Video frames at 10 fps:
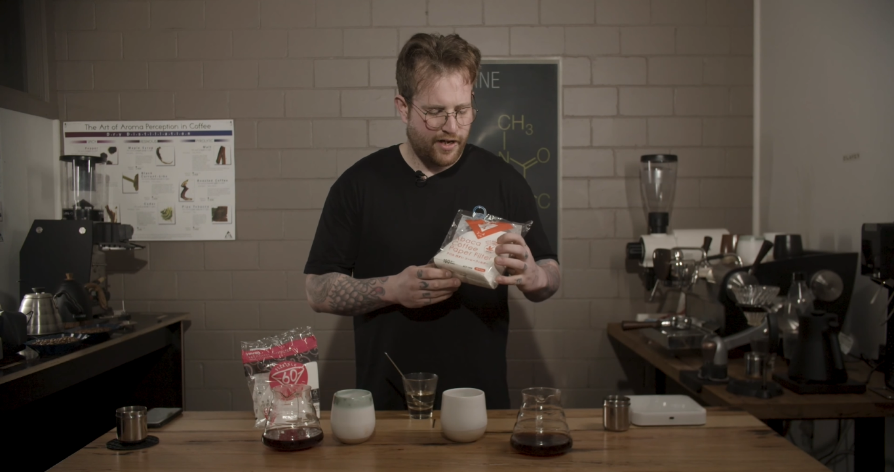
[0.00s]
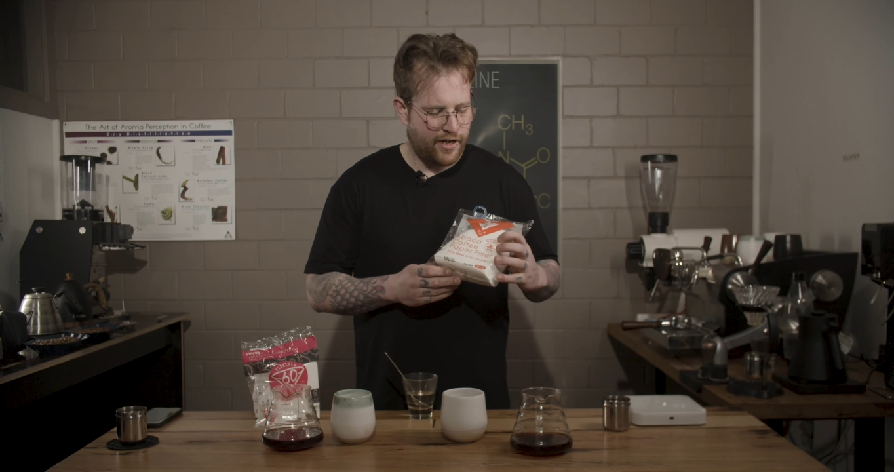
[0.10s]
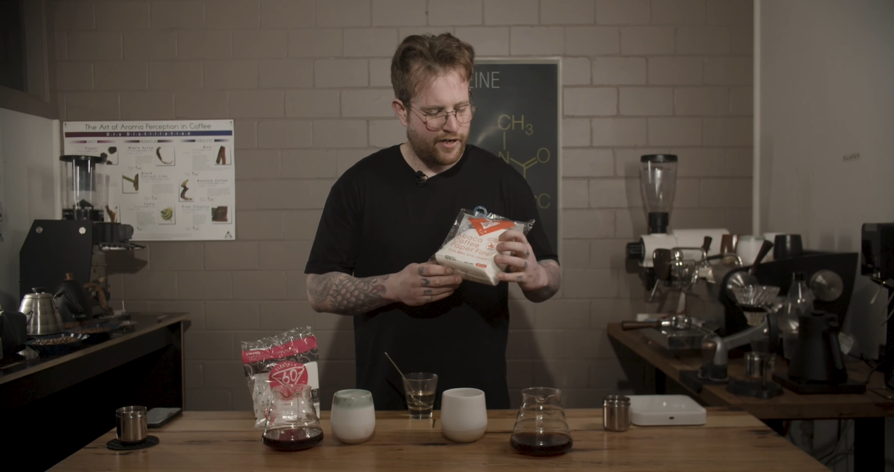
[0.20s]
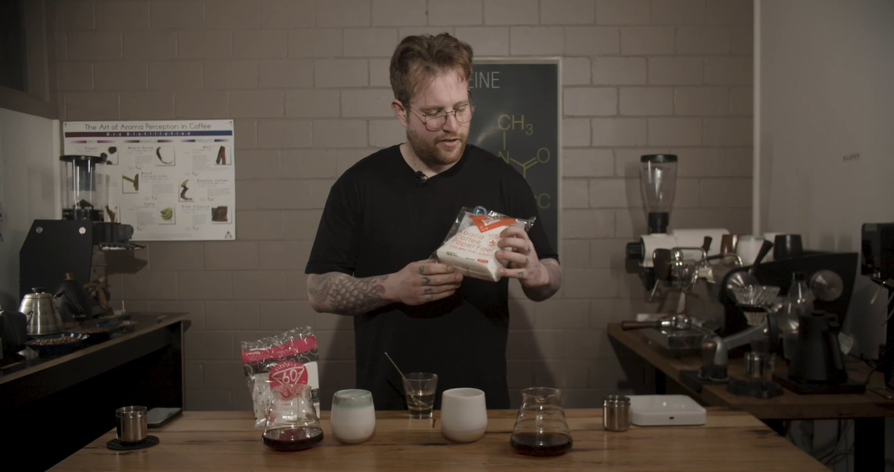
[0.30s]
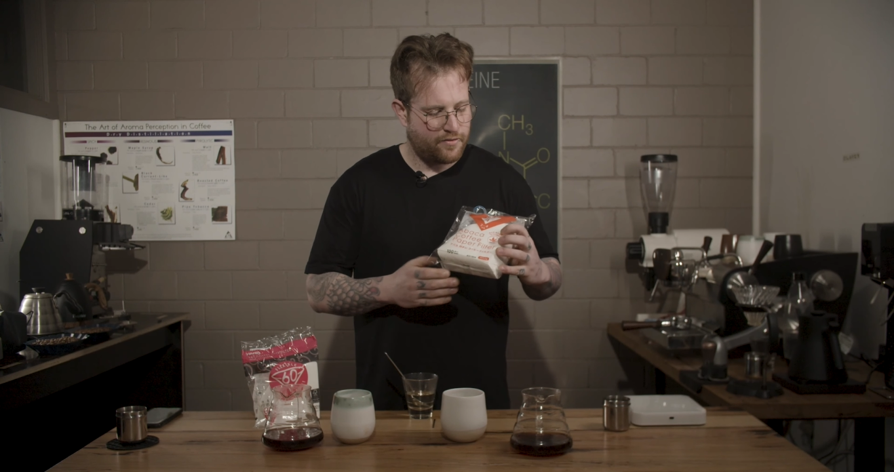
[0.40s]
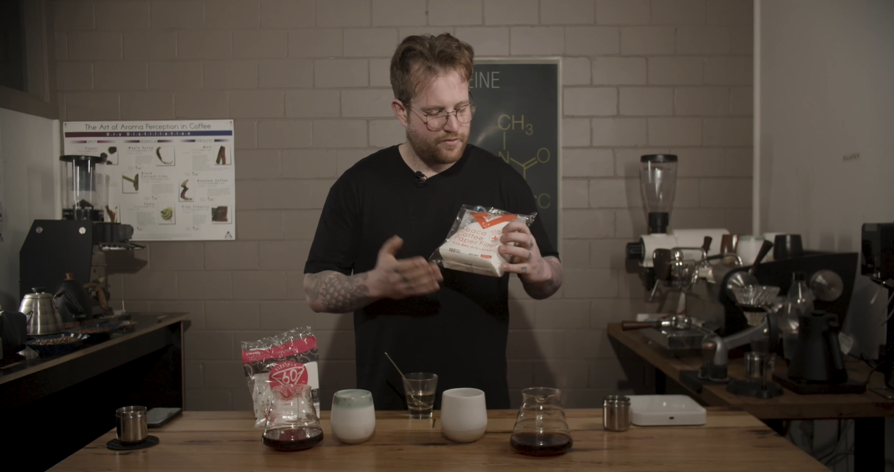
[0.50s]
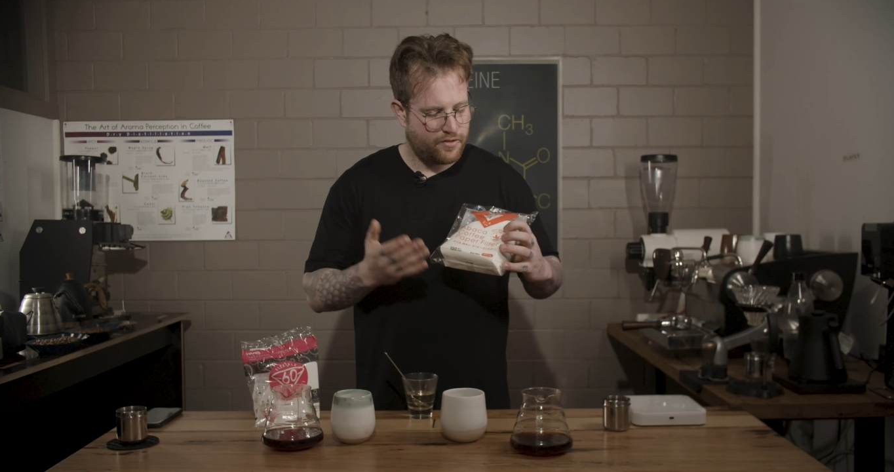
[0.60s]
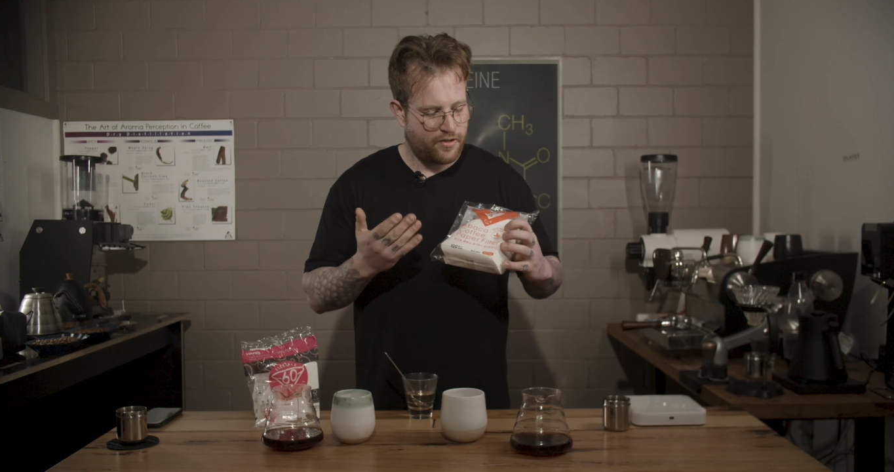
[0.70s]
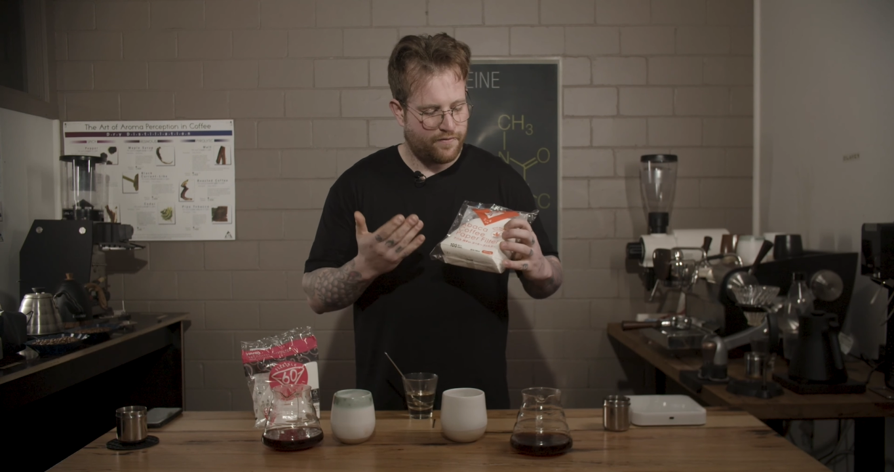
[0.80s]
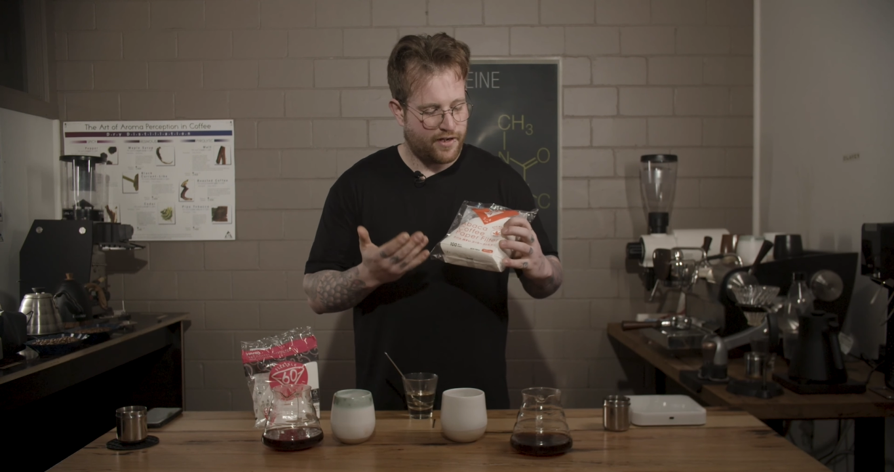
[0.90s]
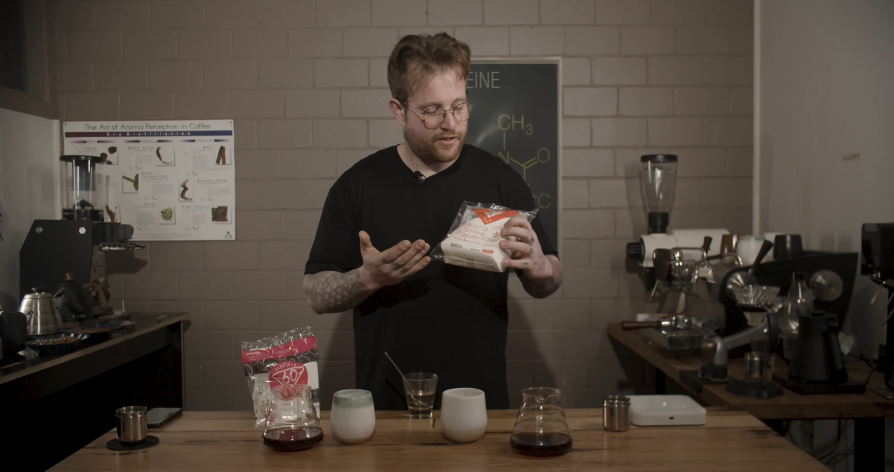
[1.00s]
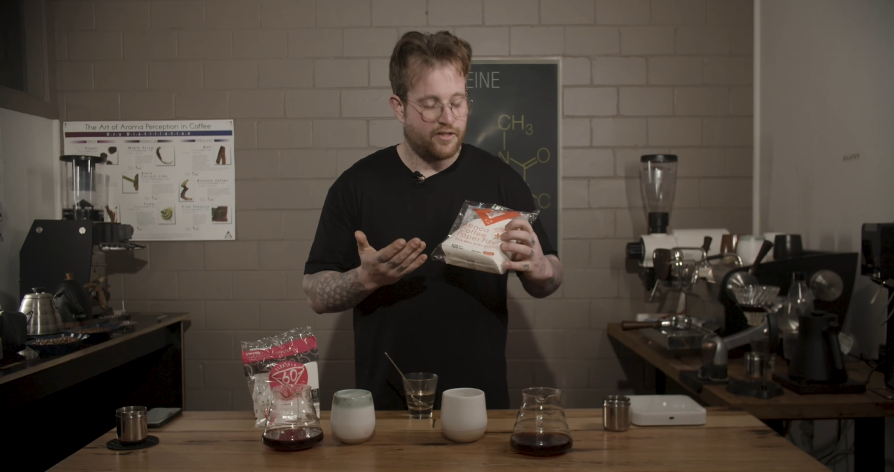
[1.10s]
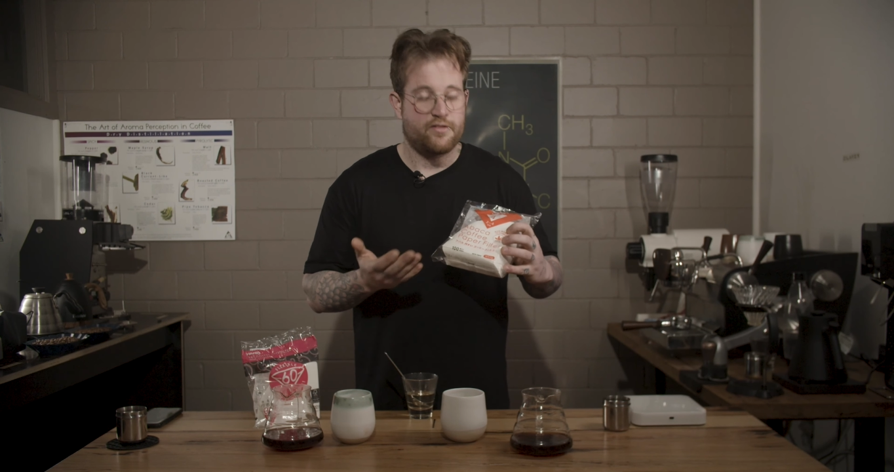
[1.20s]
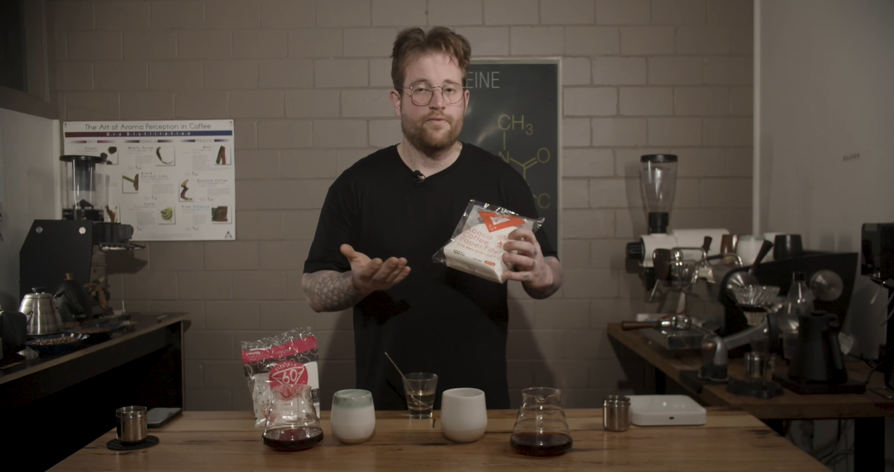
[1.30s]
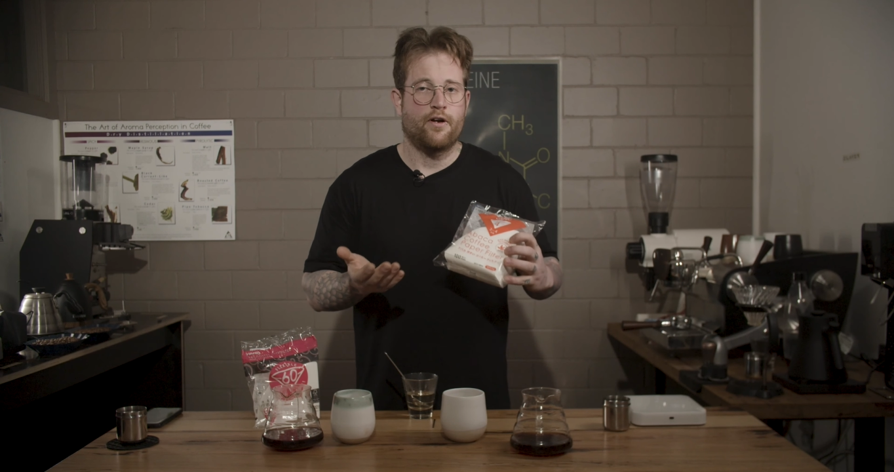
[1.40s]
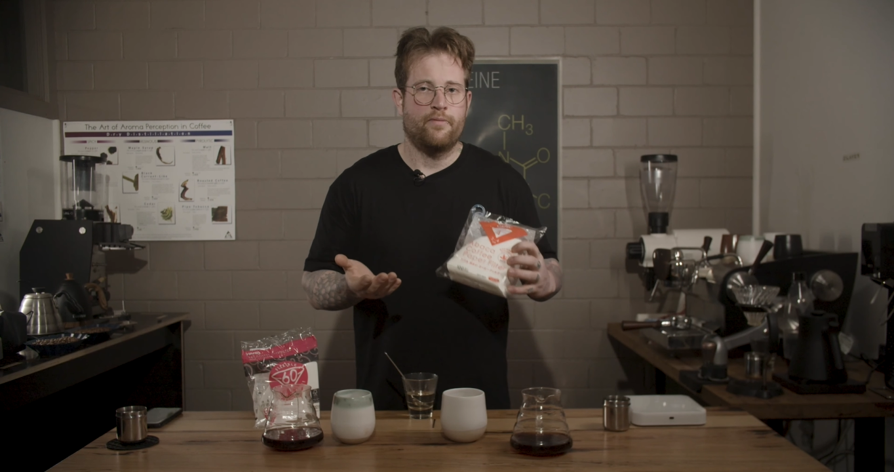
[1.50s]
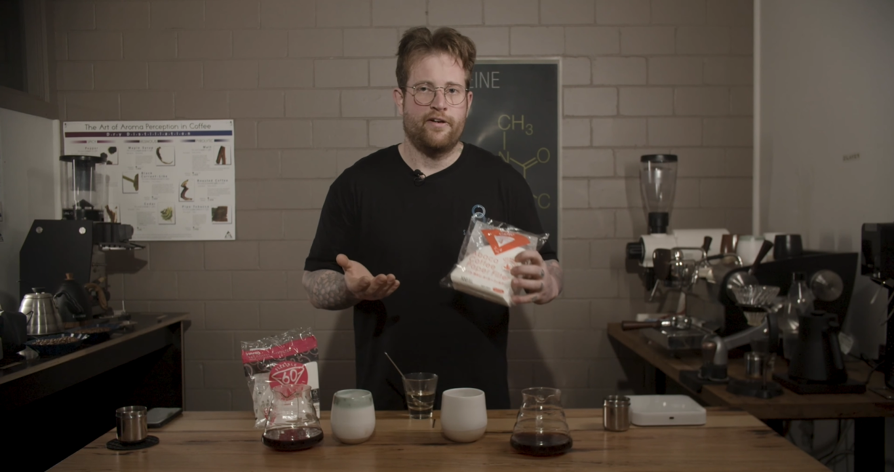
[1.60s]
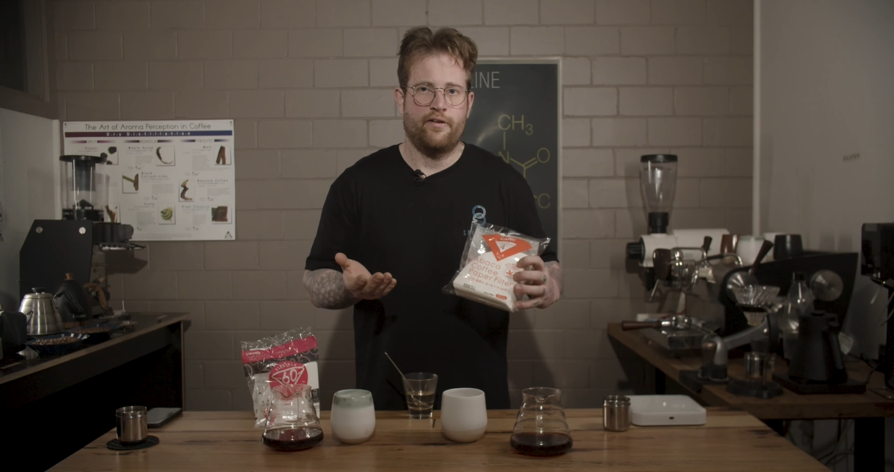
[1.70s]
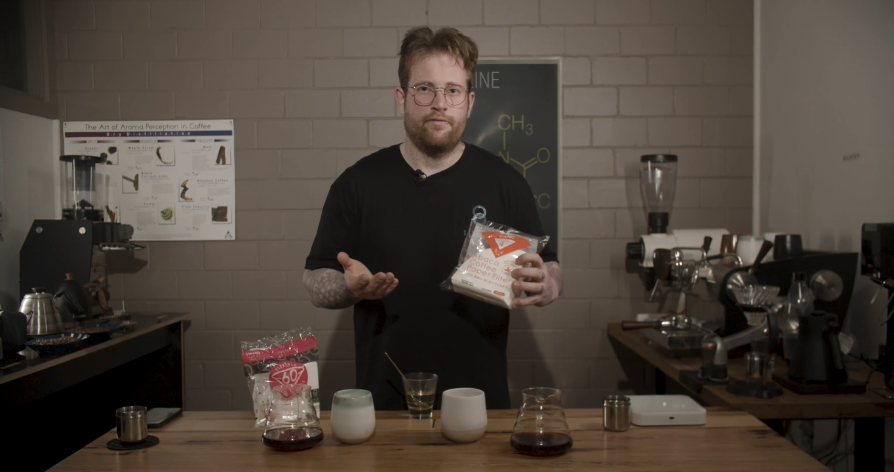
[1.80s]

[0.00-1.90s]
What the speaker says: And the fact that it's environmentally